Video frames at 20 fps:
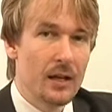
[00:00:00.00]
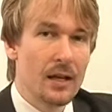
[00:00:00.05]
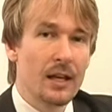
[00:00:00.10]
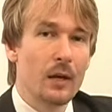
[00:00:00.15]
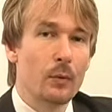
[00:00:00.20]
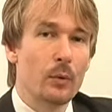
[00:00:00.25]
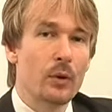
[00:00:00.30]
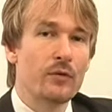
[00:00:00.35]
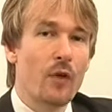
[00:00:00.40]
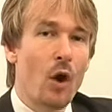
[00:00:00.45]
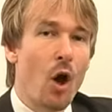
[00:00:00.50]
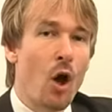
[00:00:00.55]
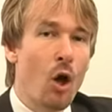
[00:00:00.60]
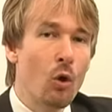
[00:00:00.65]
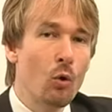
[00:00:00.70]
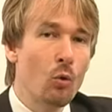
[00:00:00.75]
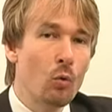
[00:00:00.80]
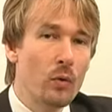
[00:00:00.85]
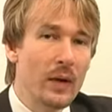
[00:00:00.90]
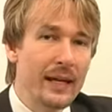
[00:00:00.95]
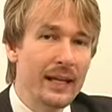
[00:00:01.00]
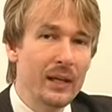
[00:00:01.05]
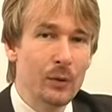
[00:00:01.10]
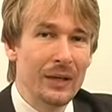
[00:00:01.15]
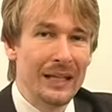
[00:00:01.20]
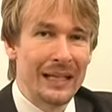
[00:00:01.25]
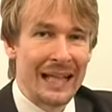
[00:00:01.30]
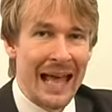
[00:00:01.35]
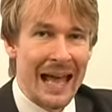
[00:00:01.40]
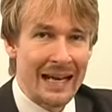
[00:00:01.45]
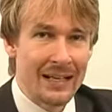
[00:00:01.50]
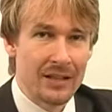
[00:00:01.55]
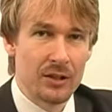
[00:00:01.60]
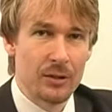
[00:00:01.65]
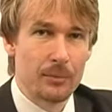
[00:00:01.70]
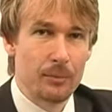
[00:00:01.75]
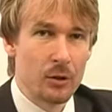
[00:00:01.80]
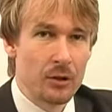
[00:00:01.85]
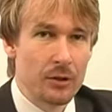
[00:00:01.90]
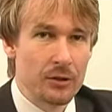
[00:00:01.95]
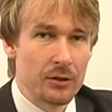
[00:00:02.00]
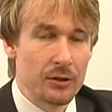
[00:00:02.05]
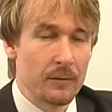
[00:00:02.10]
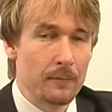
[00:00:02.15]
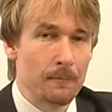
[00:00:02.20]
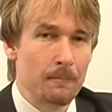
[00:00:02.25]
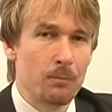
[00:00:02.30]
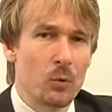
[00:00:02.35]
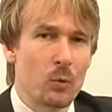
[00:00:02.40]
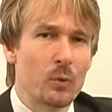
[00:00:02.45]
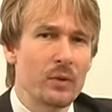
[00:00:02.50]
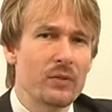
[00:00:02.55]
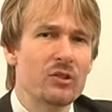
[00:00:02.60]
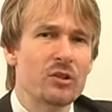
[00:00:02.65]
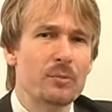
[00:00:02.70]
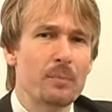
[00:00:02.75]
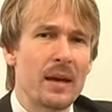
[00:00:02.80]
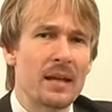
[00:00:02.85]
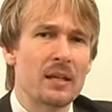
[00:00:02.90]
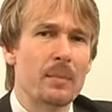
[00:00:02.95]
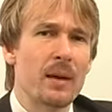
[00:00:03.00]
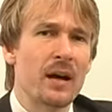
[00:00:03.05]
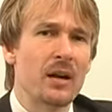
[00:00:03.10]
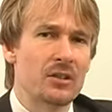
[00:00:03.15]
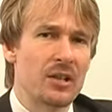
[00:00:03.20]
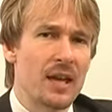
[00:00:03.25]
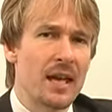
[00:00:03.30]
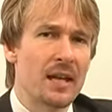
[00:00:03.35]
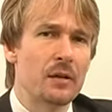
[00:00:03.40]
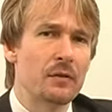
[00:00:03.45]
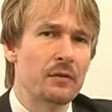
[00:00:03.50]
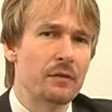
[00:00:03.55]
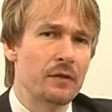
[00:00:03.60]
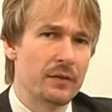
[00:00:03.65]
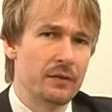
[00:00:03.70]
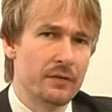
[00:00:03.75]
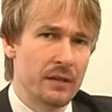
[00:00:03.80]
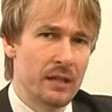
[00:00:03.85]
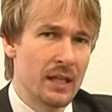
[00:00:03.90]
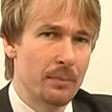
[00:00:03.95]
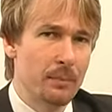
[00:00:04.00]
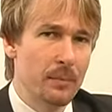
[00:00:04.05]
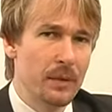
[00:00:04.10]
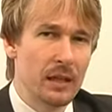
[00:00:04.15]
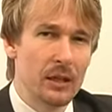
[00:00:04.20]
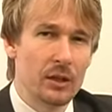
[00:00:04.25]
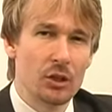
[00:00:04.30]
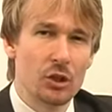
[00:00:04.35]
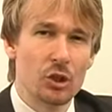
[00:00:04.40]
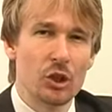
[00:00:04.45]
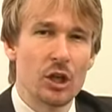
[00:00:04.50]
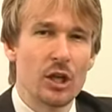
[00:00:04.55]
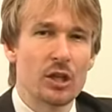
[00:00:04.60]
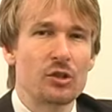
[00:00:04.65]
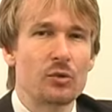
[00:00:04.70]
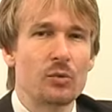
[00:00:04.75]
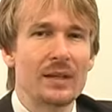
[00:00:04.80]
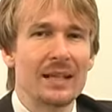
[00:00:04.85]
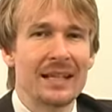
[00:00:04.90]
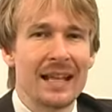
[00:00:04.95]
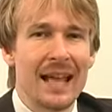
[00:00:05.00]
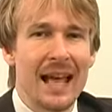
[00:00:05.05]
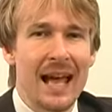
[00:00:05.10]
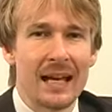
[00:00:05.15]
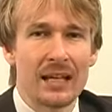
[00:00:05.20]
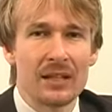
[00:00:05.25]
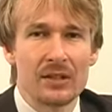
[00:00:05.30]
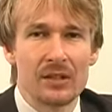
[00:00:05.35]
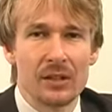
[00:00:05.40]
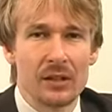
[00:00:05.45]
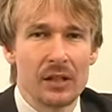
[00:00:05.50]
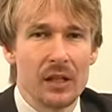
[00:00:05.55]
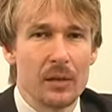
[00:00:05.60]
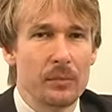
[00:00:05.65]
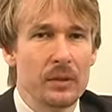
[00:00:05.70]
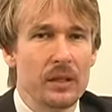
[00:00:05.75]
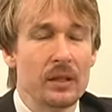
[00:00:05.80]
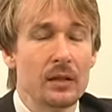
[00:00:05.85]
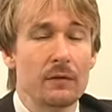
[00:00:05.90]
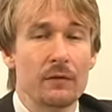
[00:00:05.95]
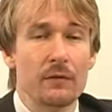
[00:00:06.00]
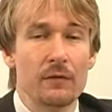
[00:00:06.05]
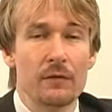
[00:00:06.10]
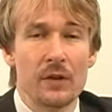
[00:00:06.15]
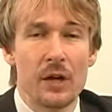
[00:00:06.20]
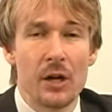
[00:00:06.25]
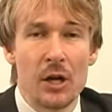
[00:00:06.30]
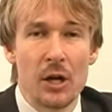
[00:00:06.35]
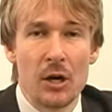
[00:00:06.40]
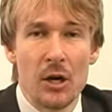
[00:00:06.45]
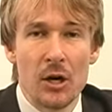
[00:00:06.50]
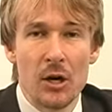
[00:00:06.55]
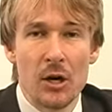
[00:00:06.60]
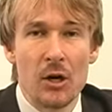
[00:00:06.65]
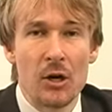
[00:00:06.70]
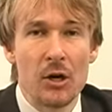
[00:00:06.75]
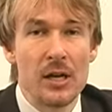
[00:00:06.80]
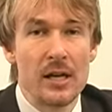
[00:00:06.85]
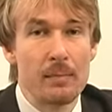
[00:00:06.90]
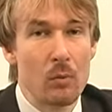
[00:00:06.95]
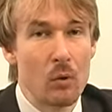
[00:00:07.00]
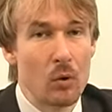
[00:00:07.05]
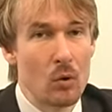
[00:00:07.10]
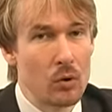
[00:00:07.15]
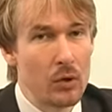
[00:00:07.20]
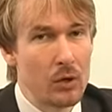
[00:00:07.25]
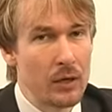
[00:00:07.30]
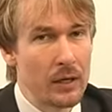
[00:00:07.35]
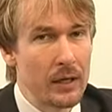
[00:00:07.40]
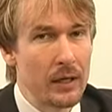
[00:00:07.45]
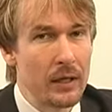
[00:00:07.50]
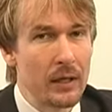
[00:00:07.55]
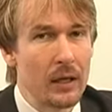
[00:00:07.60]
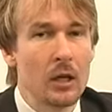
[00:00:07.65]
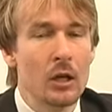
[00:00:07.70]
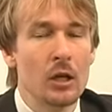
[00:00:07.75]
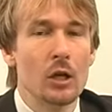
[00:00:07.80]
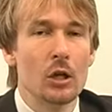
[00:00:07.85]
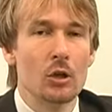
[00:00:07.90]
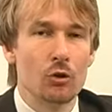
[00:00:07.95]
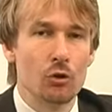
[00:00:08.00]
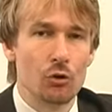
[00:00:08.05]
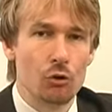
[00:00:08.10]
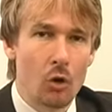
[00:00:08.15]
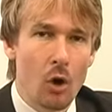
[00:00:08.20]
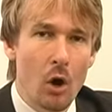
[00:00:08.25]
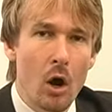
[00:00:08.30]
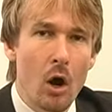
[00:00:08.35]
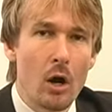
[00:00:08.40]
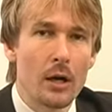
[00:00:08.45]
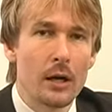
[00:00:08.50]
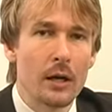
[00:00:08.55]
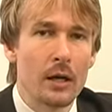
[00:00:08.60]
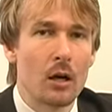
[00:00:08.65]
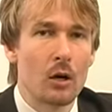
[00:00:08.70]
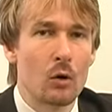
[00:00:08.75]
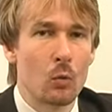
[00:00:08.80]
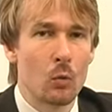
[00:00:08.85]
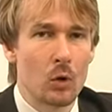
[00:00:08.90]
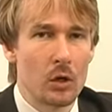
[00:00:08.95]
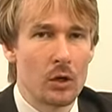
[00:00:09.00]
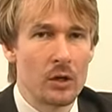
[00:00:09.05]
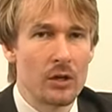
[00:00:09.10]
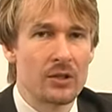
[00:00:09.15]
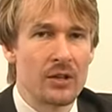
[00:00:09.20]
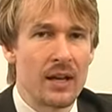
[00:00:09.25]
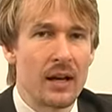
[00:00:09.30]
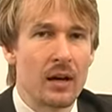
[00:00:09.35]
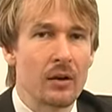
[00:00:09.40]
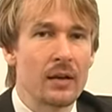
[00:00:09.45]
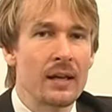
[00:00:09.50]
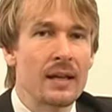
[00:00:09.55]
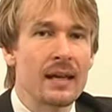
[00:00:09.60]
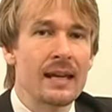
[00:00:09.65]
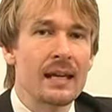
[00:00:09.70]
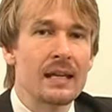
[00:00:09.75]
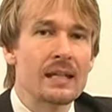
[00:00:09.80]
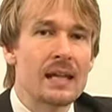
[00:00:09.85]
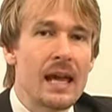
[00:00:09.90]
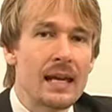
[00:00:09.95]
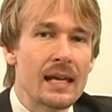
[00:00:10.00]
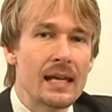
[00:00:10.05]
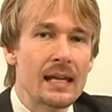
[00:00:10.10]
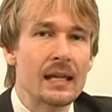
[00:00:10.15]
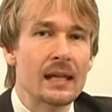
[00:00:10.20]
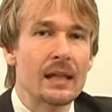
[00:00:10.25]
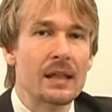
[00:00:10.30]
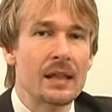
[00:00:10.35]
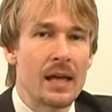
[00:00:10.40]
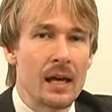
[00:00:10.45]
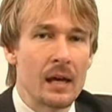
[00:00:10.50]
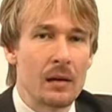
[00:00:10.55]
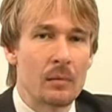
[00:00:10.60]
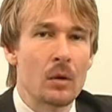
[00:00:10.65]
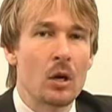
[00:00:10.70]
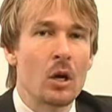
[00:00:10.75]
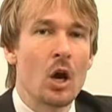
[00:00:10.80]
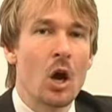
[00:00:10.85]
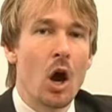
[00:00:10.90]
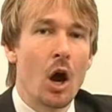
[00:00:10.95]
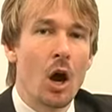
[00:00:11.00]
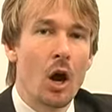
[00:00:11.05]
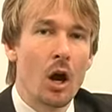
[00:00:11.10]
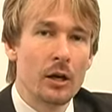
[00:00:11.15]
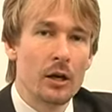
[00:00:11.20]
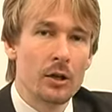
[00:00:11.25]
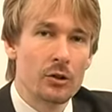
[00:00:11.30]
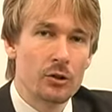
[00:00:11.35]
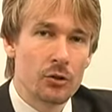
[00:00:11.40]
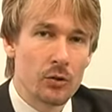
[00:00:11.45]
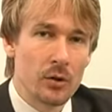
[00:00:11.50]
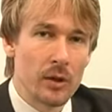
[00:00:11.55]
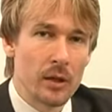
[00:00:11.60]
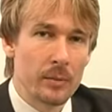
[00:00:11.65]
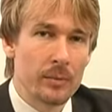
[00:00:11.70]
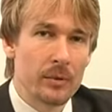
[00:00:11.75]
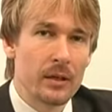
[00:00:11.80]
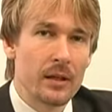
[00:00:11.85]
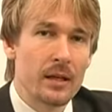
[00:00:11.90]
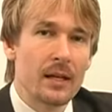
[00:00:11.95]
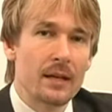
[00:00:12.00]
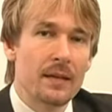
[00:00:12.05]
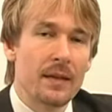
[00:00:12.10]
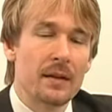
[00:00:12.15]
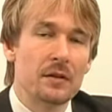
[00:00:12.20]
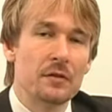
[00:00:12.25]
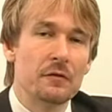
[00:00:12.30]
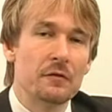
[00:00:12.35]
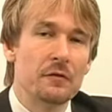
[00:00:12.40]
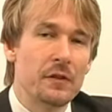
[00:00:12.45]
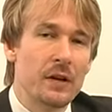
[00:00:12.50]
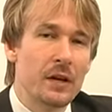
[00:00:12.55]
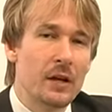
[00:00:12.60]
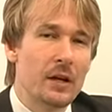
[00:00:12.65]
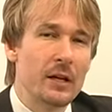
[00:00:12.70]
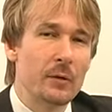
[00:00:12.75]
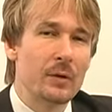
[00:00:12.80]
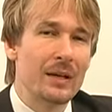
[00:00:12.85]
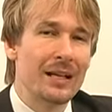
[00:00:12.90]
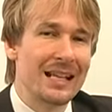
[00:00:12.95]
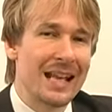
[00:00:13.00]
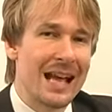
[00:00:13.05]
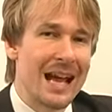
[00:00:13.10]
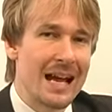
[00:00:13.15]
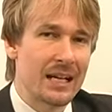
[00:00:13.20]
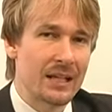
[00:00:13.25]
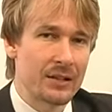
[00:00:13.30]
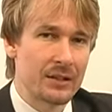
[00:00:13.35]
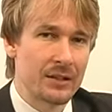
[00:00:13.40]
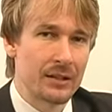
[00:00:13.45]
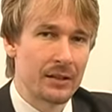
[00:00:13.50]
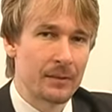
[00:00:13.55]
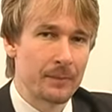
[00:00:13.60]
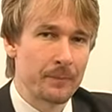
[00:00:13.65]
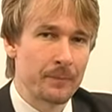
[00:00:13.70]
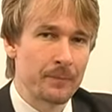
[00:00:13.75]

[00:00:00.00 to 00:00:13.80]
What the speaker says: Now we've already relaxed the person. We've spent about 10 or 15 minutes just relaxing them, being very boring, drawing our words out, taking them on a trip that is very relaxing.